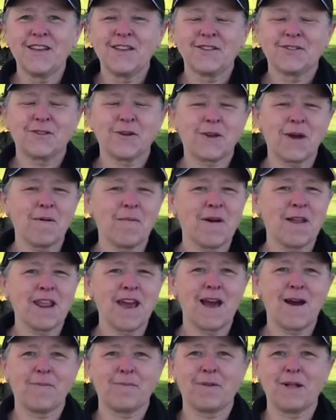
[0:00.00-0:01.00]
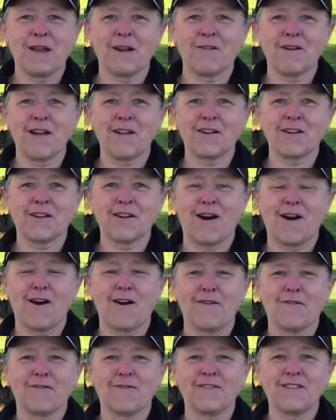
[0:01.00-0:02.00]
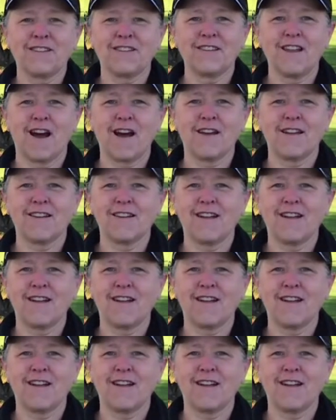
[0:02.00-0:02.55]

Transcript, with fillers: So come on out, play around a golf, knock,